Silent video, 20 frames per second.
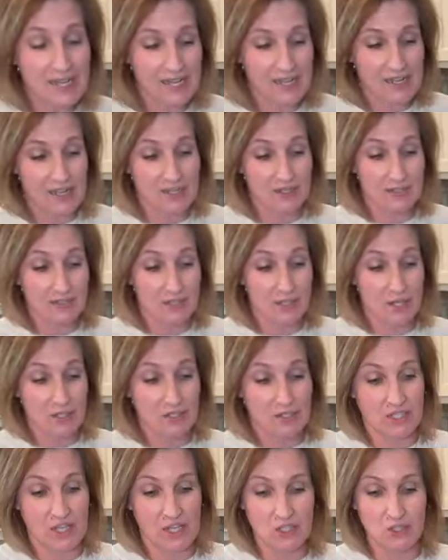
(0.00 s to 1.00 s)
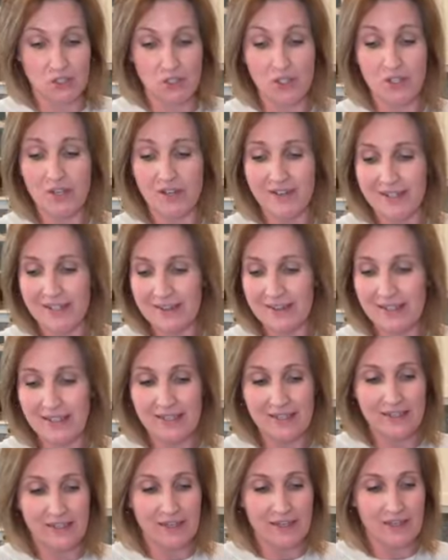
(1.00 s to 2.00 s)
the sausage. You know, like
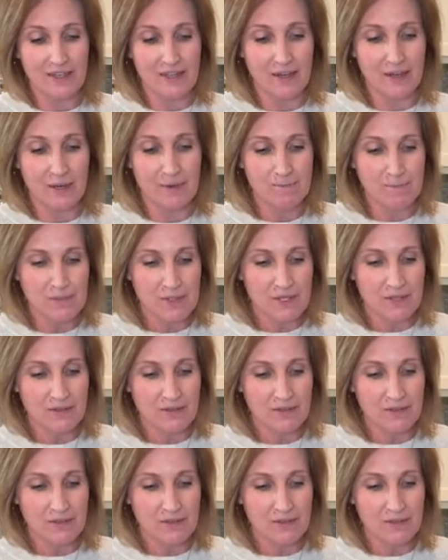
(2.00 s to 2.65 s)
trying